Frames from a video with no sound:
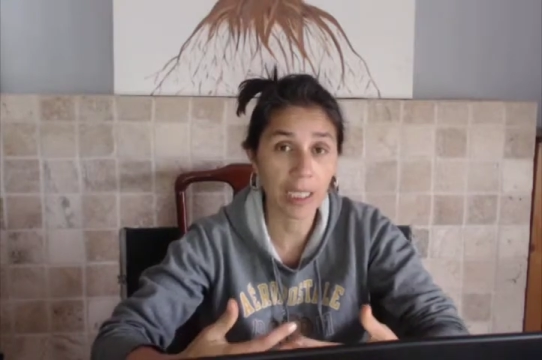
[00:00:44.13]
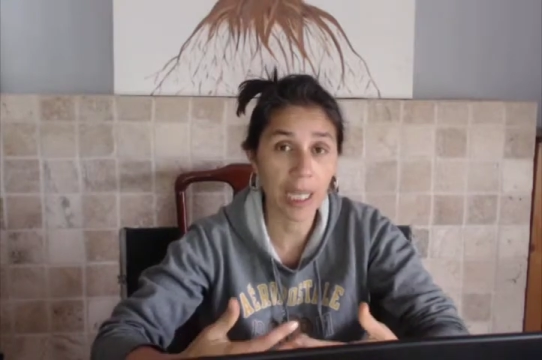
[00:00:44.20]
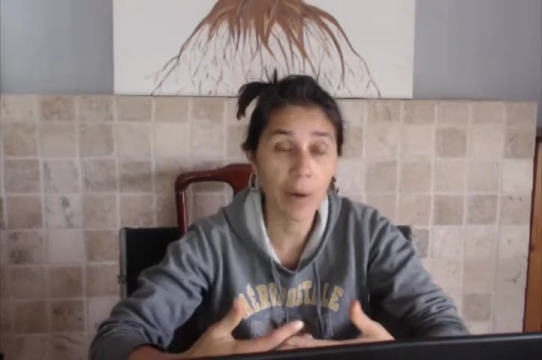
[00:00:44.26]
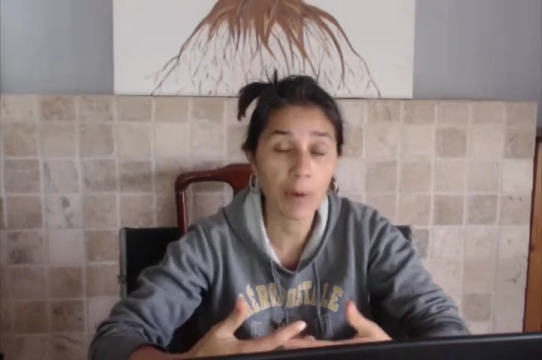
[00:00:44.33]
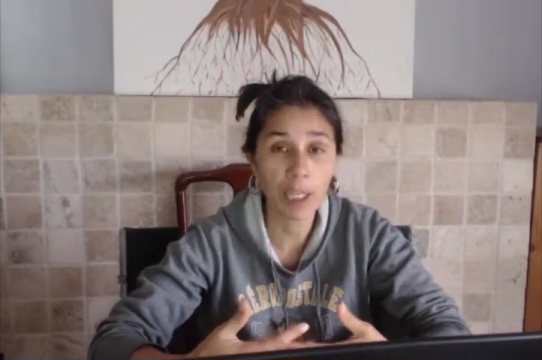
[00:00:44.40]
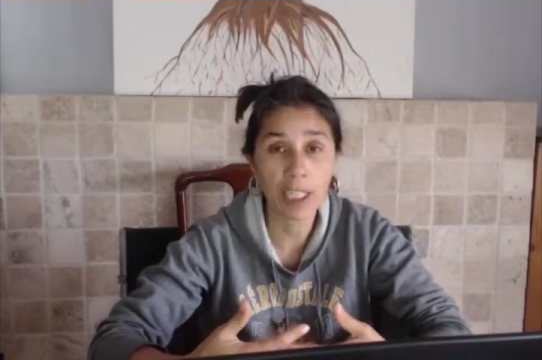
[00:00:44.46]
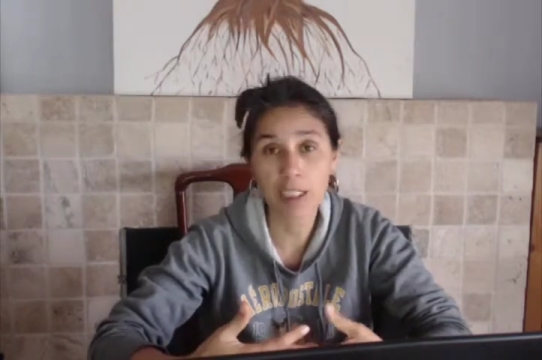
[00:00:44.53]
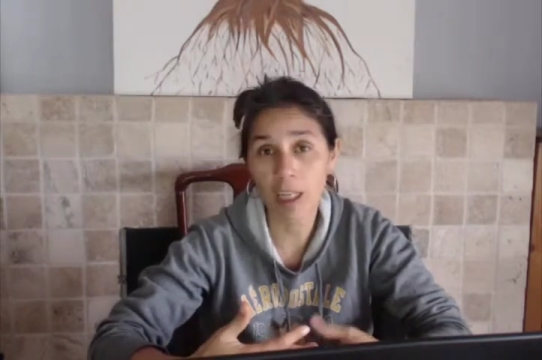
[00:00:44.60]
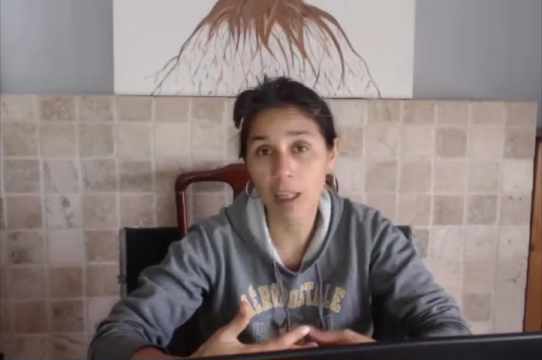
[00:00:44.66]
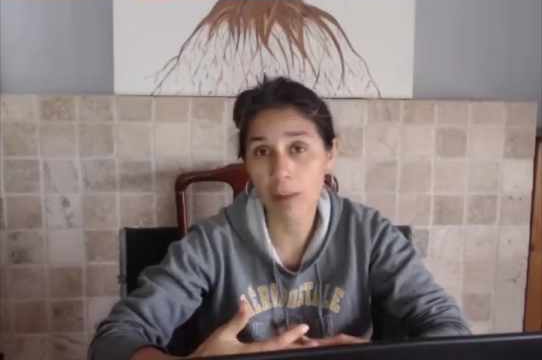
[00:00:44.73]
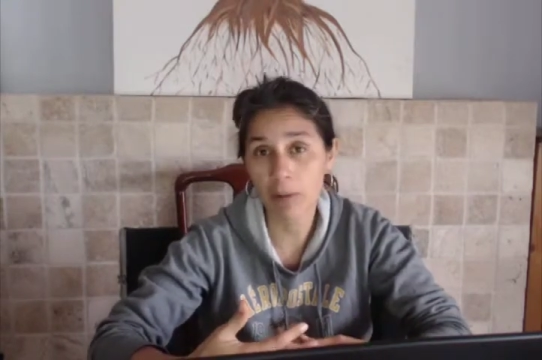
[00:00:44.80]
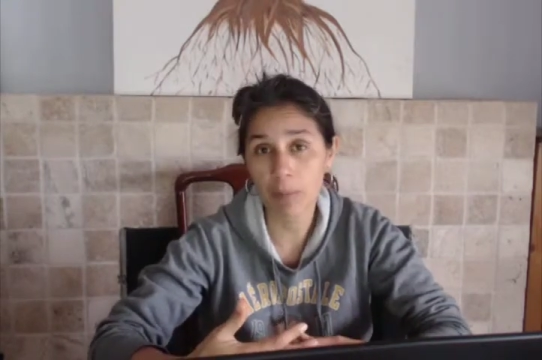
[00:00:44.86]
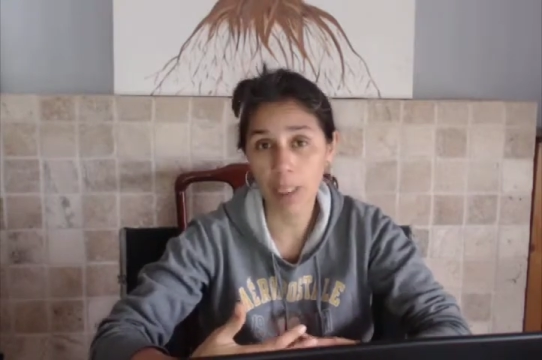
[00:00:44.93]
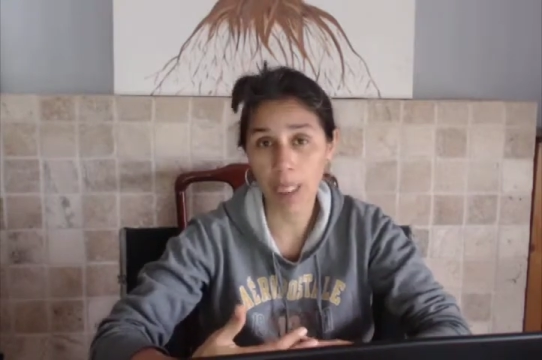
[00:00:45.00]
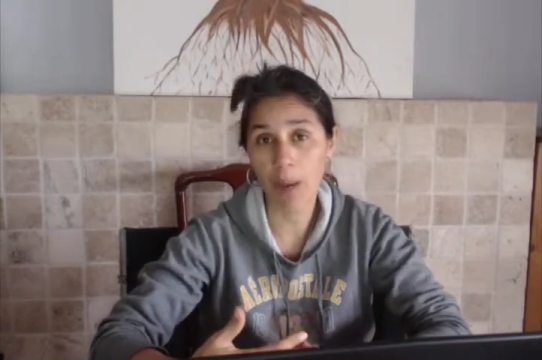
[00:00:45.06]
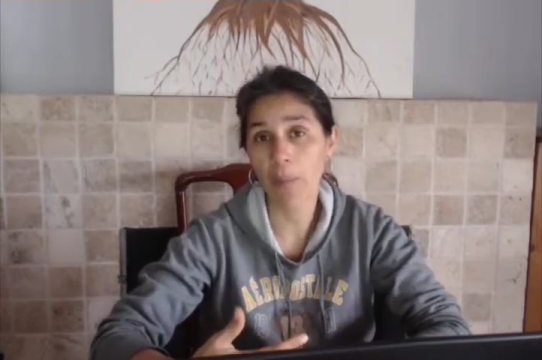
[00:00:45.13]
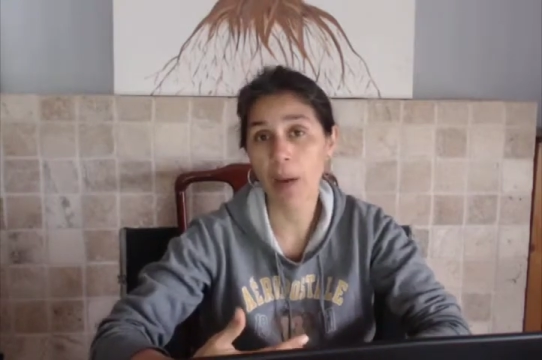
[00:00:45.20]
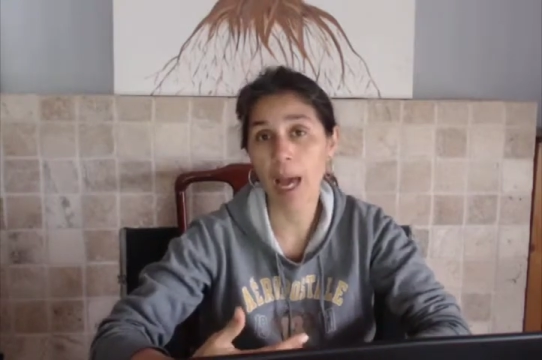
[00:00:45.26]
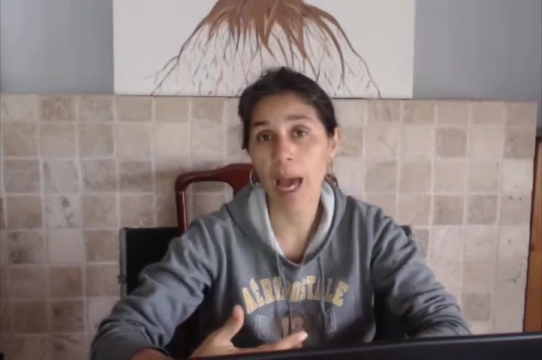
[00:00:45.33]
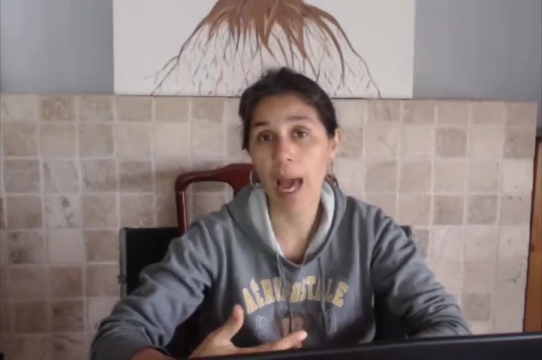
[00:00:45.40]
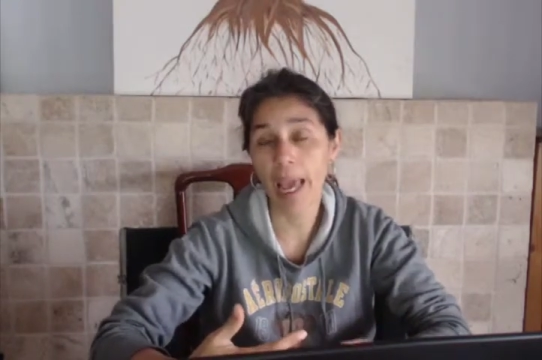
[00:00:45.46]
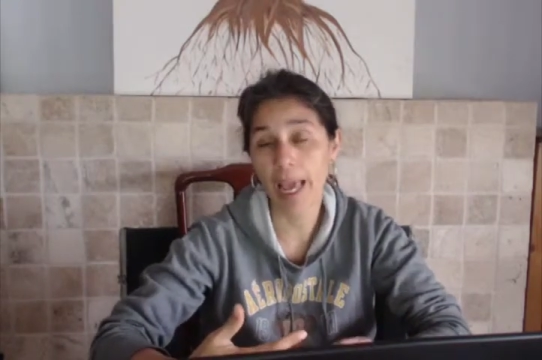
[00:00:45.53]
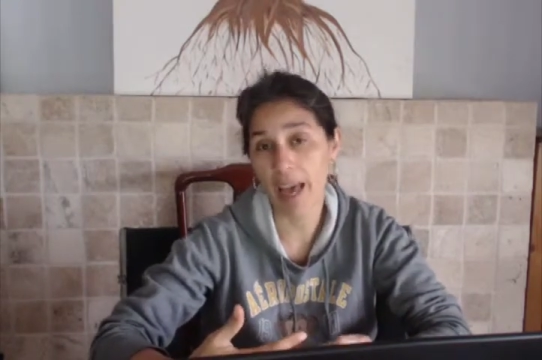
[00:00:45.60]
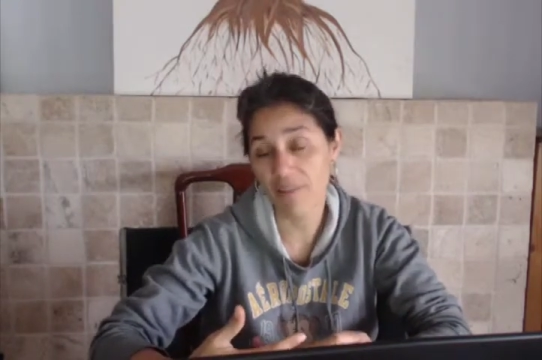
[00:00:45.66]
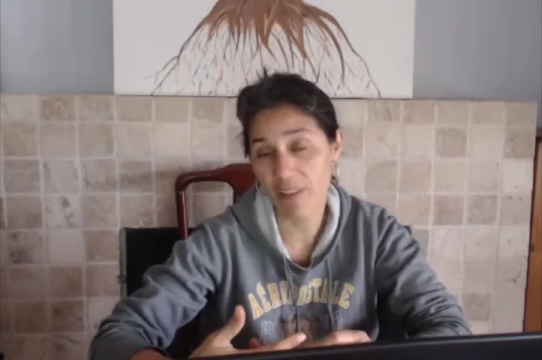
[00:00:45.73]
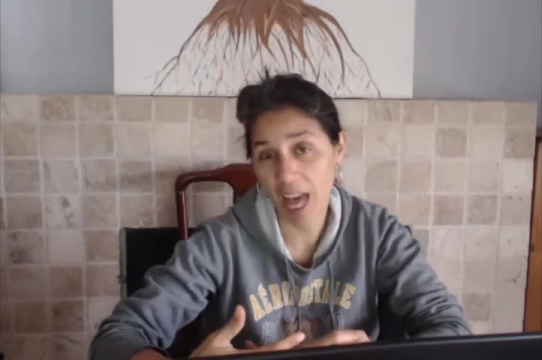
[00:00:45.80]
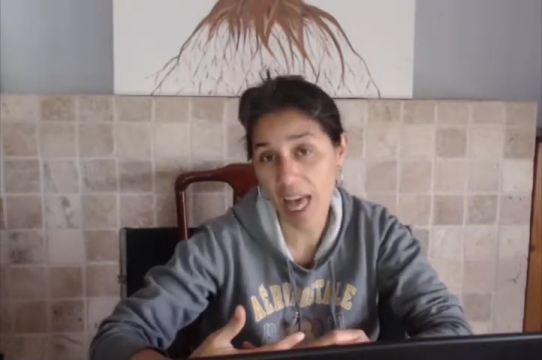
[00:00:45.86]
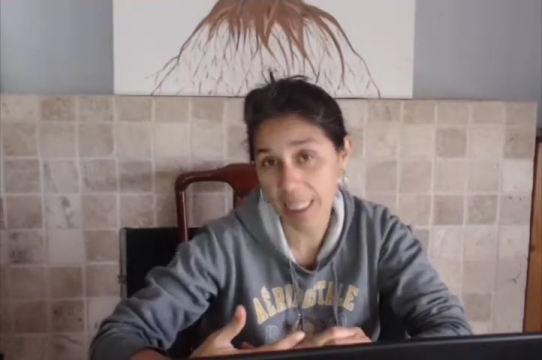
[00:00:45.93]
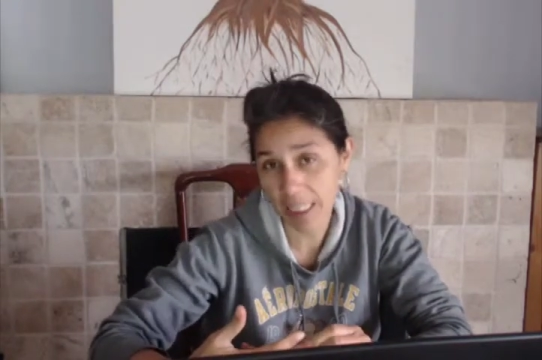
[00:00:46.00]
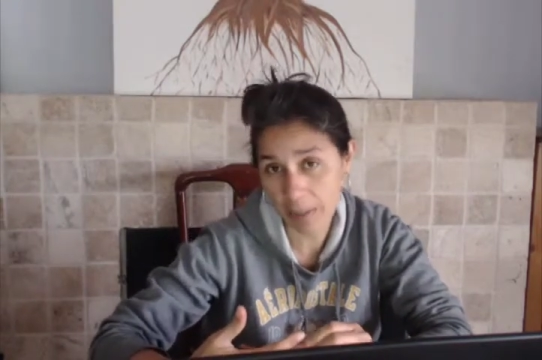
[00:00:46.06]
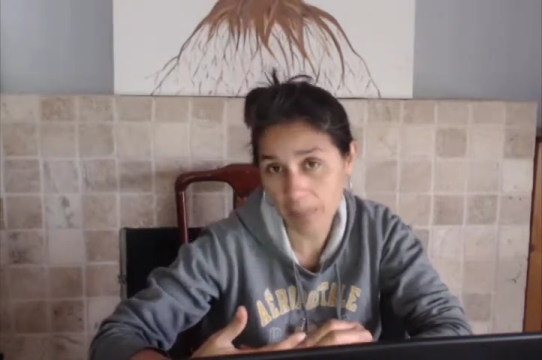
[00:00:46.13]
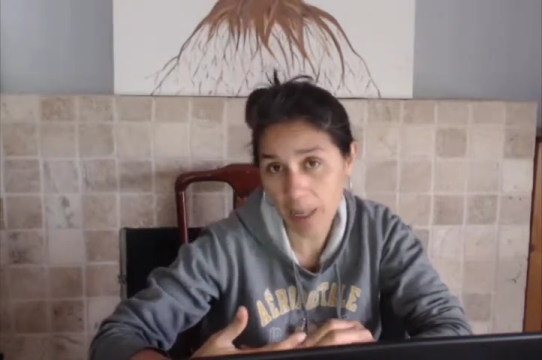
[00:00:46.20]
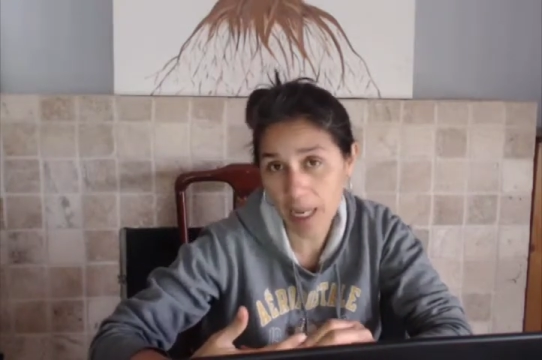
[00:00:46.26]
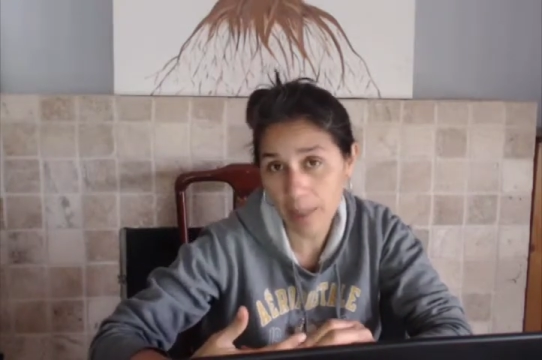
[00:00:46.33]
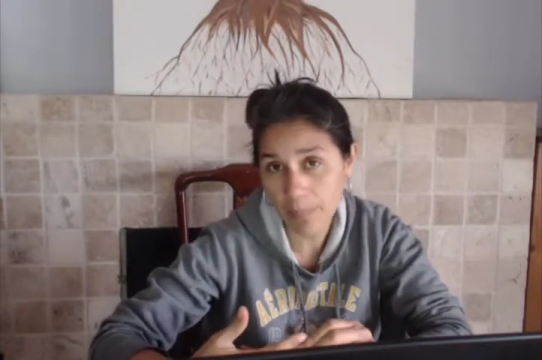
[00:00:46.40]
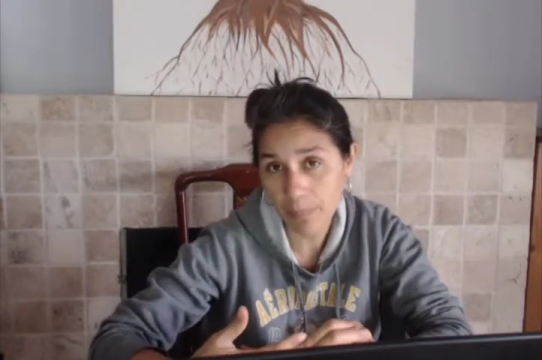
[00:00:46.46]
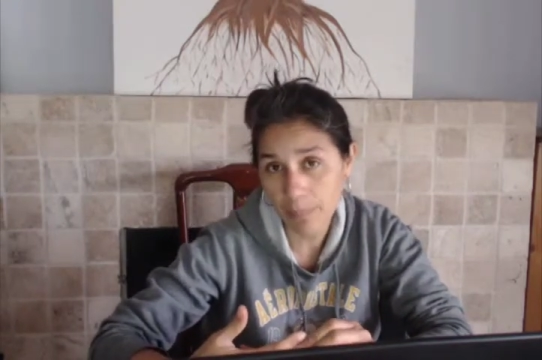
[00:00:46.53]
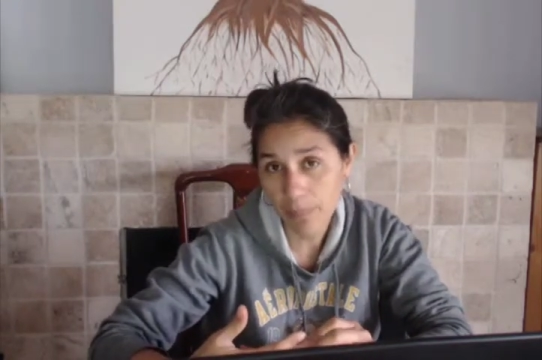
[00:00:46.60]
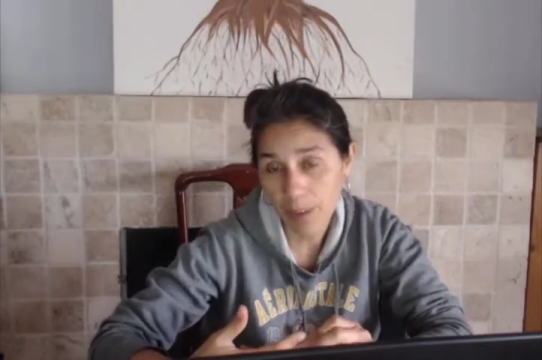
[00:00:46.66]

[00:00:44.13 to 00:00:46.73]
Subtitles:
Now they telling me that I have asthma,